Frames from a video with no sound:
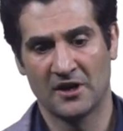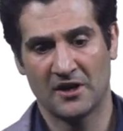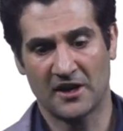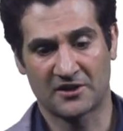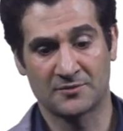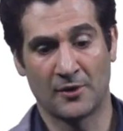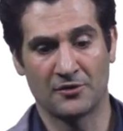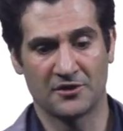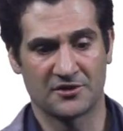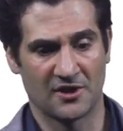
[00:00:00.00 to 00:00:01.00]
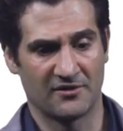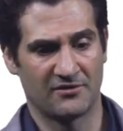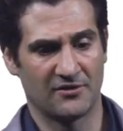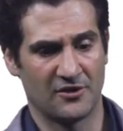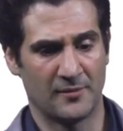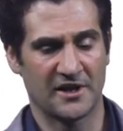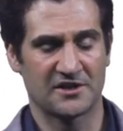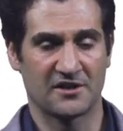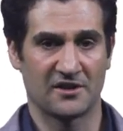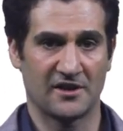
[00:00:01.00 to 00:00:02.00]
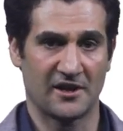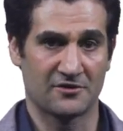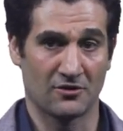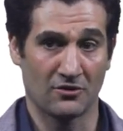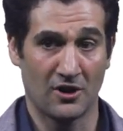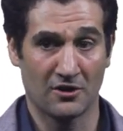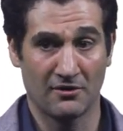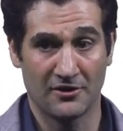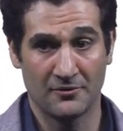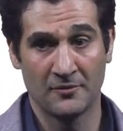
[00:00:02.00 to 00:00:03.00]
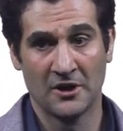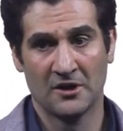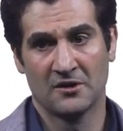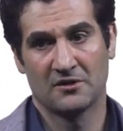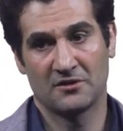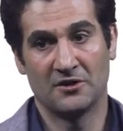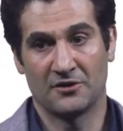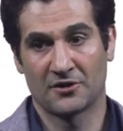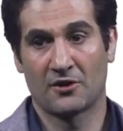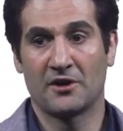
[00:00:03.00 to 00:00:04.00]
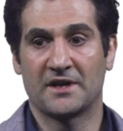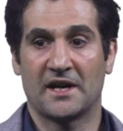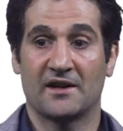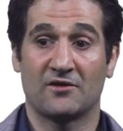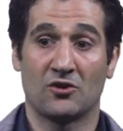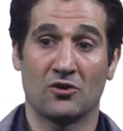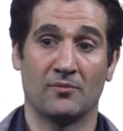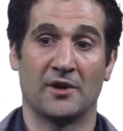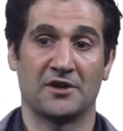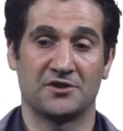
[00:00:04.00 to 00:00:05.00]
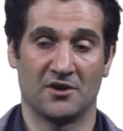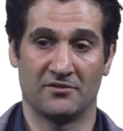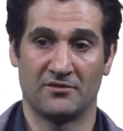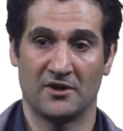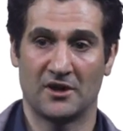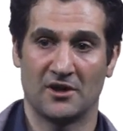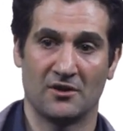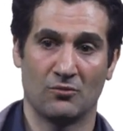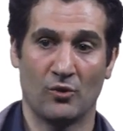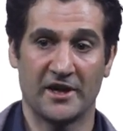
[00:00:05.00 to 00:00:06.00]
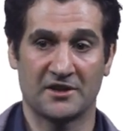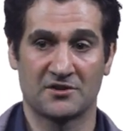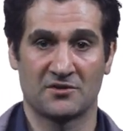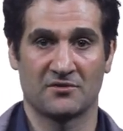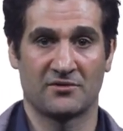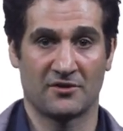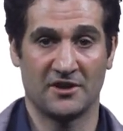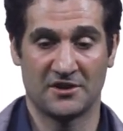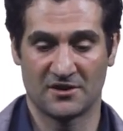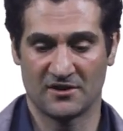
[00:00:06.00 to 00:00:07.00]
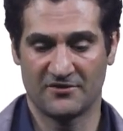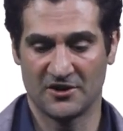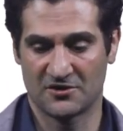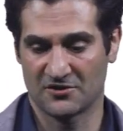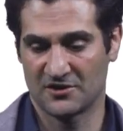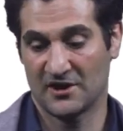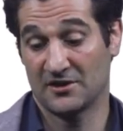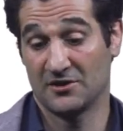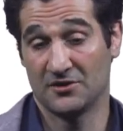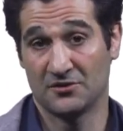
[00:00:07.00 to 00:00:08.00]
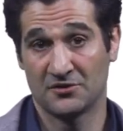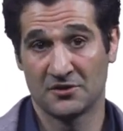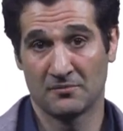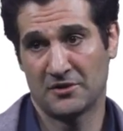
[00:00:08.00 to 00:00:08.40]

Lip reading: exponent of the base of the natural logarithm, you're going to have a whole bunch of weights for each of the features that you use.